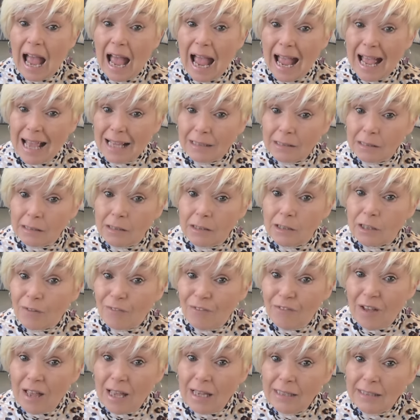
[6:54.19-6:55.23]
and
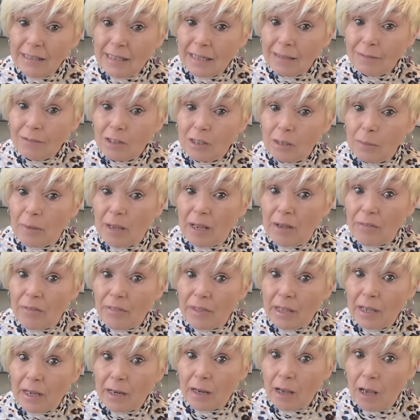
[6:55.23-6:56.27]
find out about
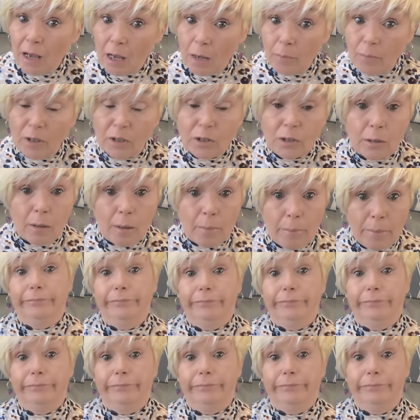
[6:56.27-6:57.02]
their garments,